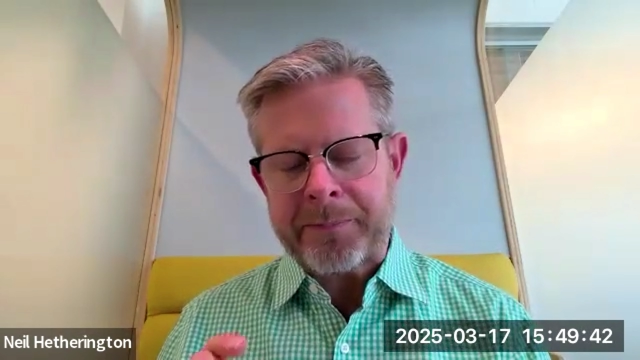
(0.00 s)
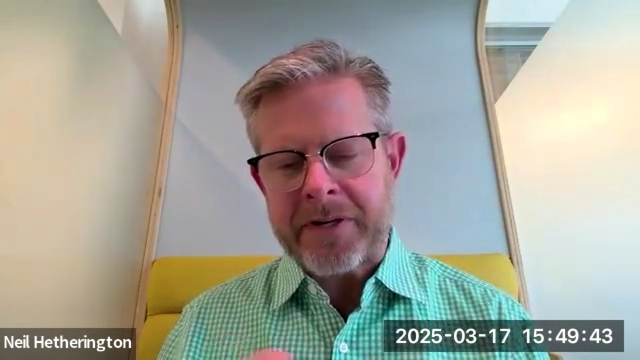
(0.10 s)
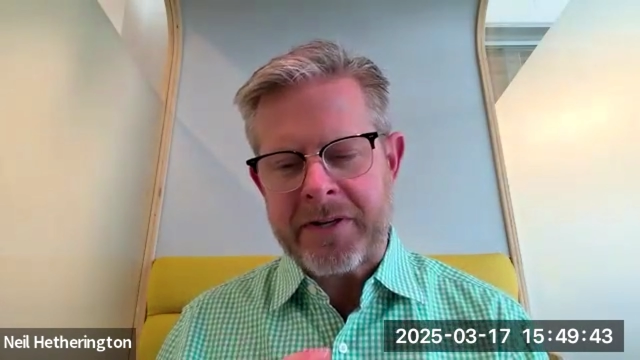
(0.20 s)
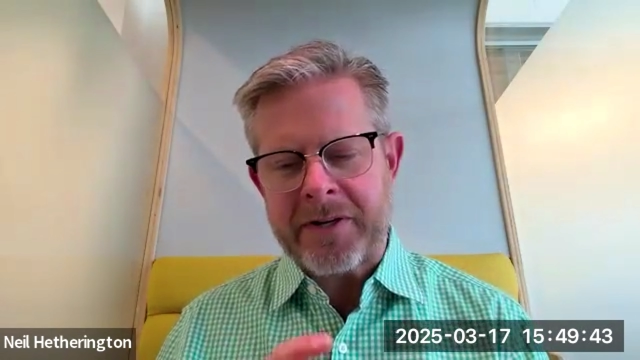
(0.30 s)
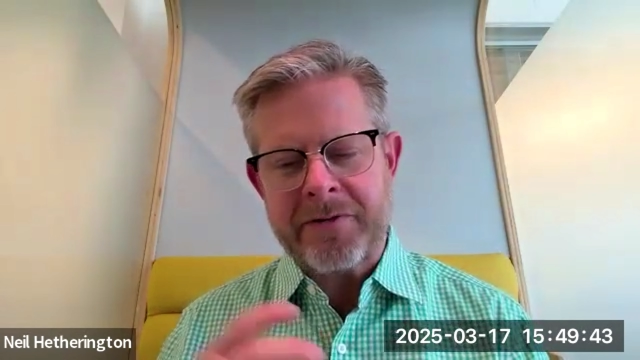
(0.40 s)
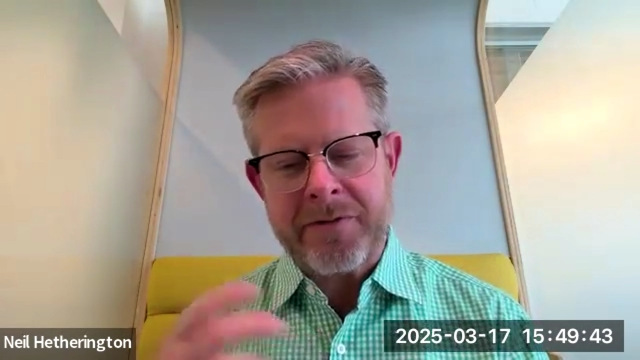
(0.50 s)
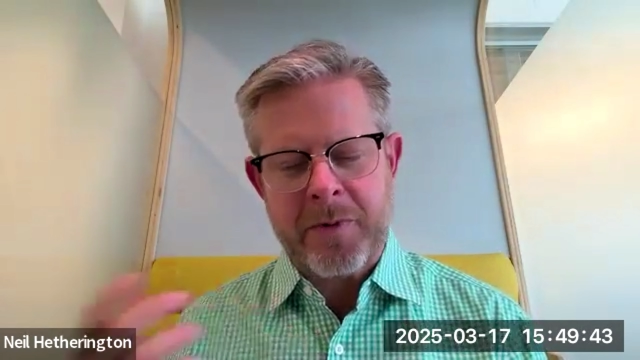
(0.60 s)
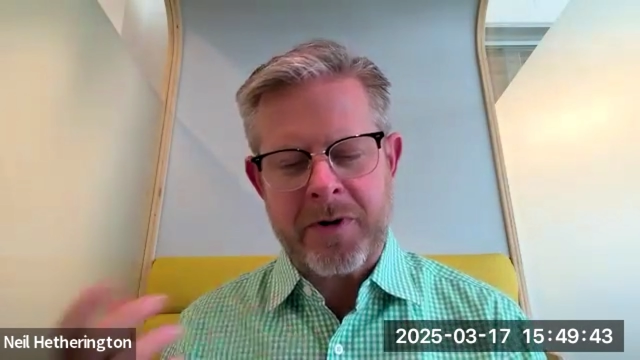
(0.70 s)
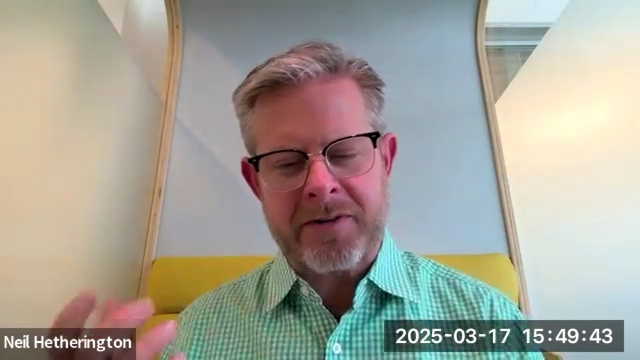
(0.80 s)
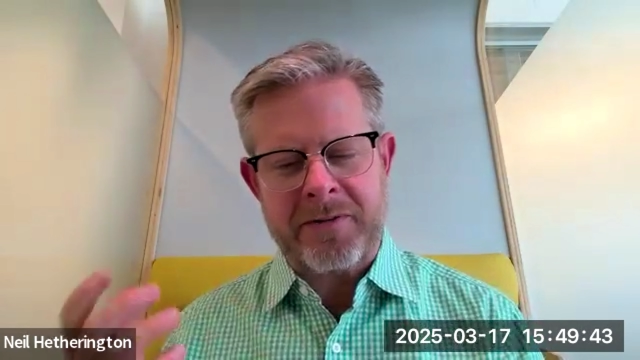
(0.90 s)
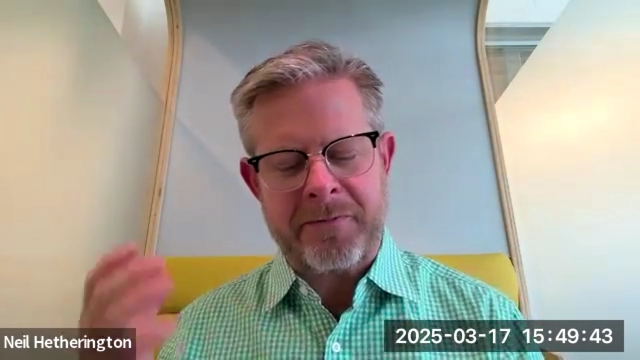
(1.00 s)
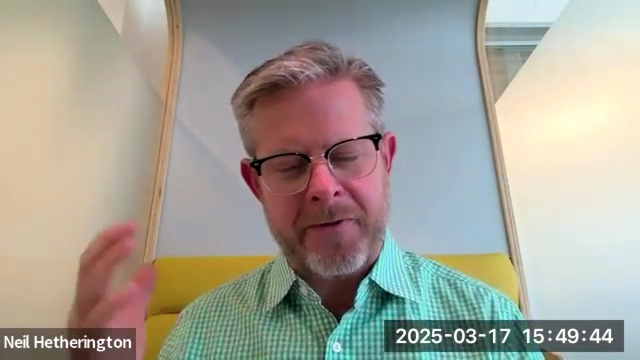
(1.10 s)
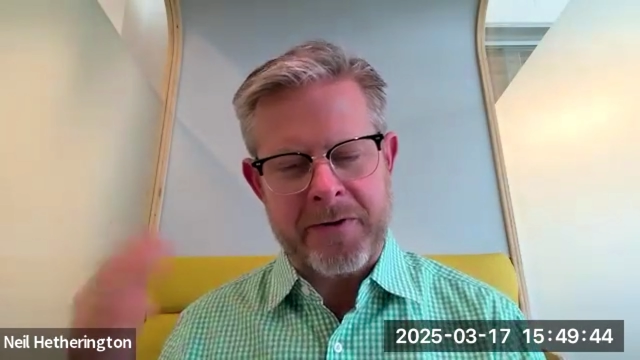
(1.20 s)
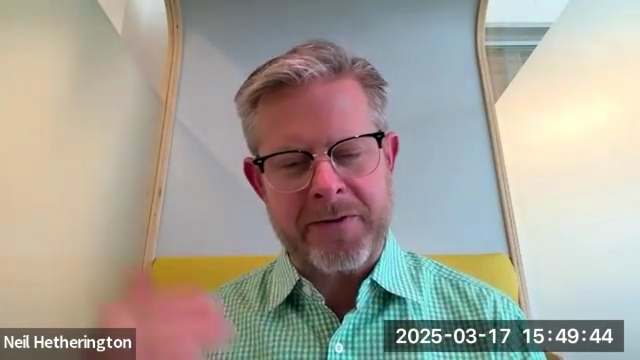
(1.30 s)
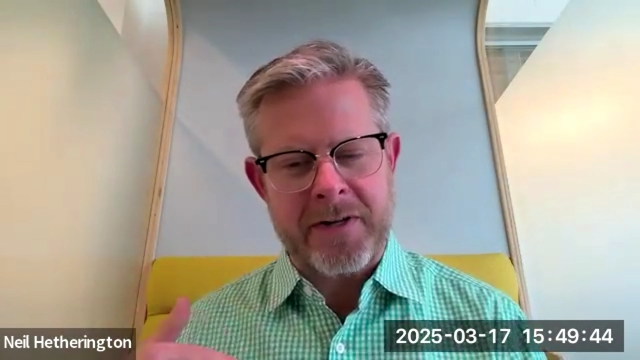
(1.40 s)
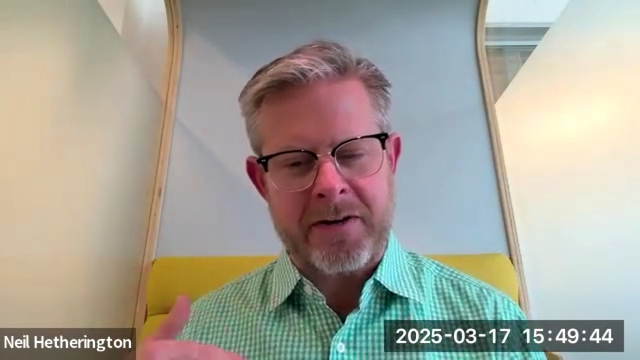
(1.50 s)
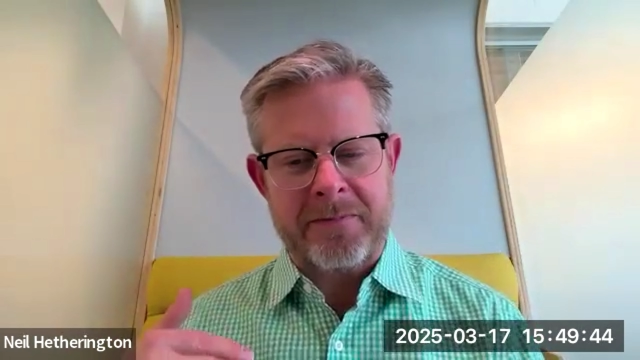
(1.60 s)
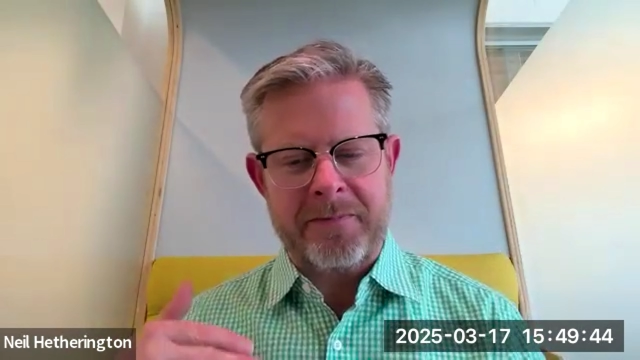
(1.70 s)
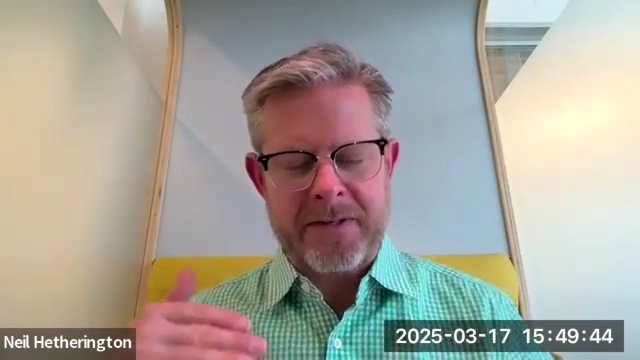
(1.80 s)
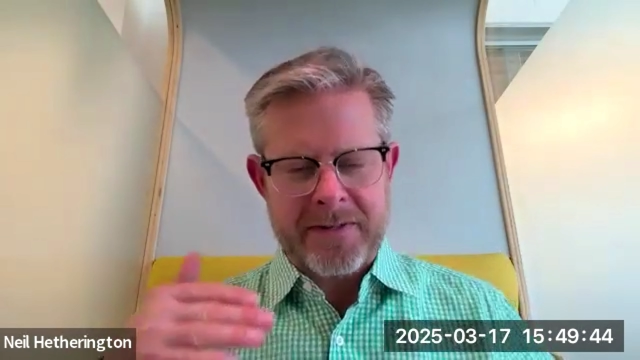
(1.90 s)
But here's where it falls
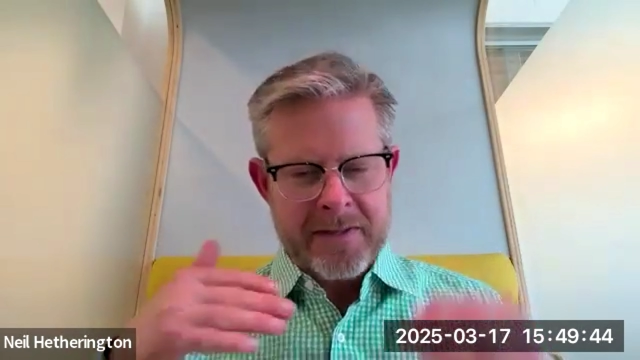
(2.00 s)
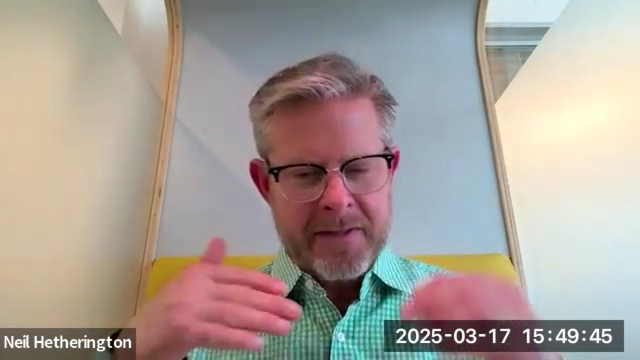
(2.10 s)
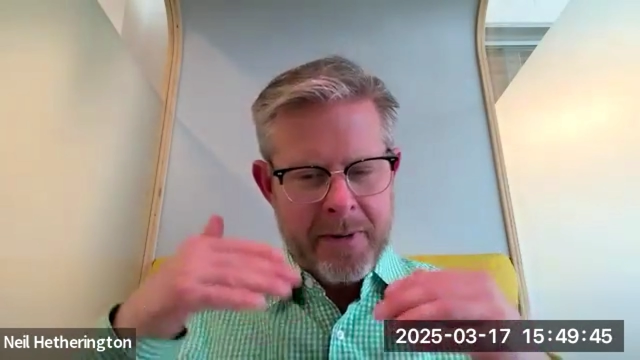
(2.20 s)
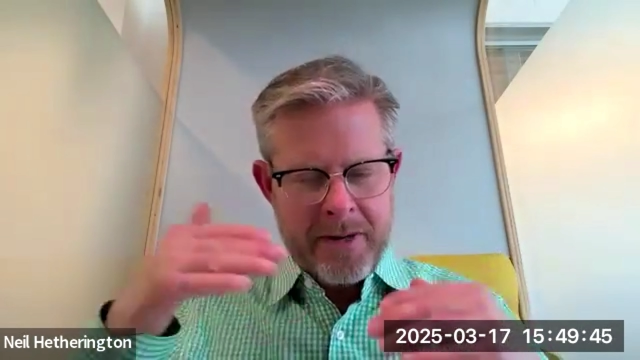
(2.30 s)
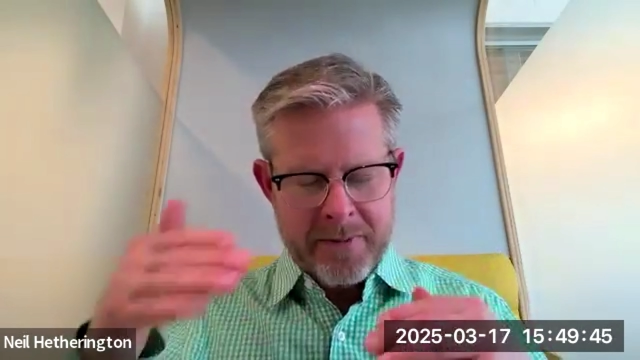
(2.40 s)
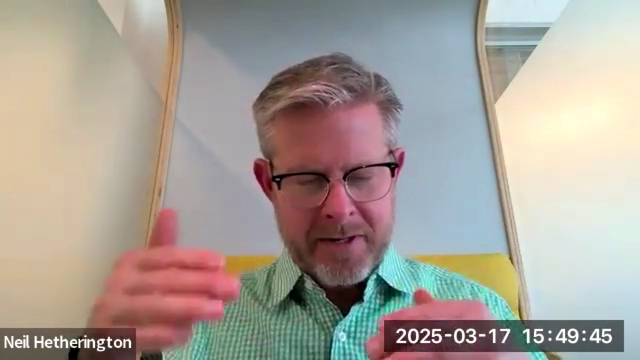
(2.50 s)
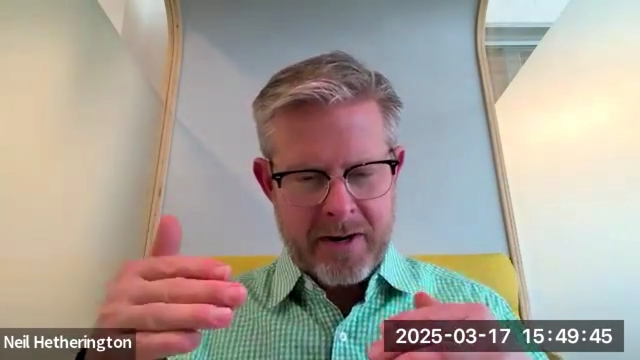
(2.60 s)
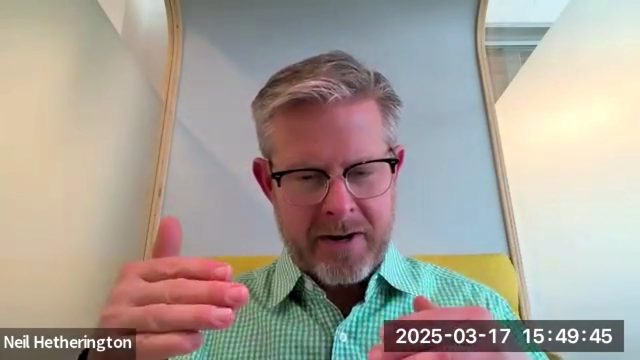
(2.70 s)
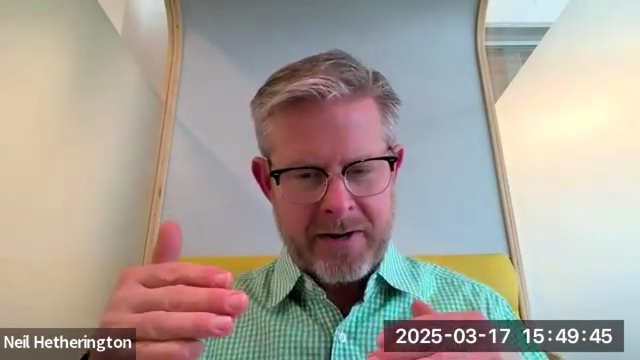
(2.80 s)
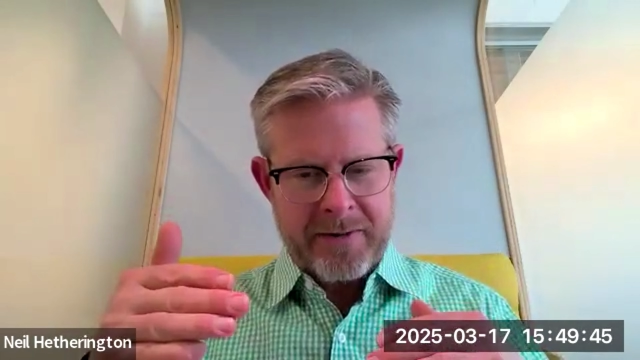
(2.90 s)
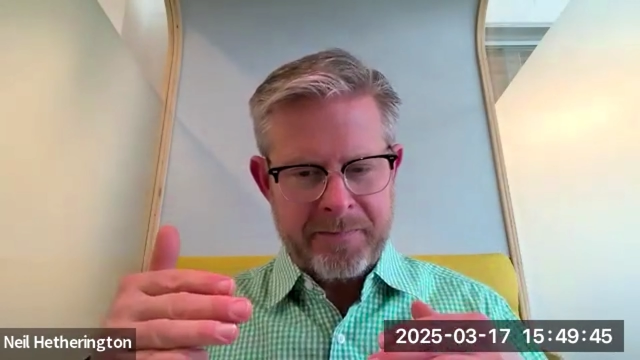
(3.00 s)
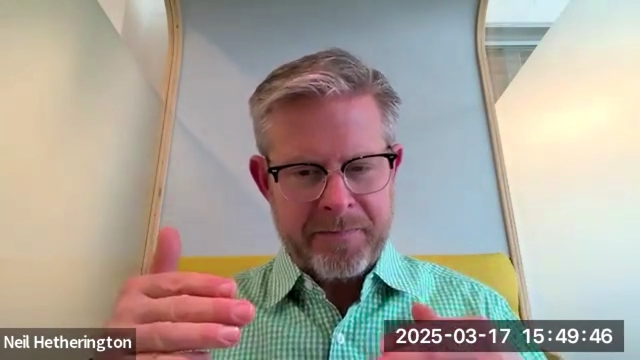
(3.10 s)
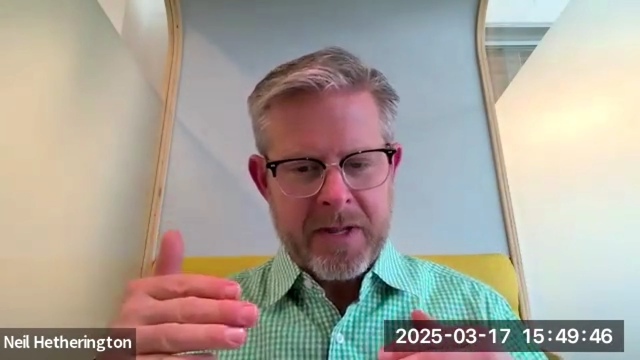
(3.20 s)
down. It's in the public eye.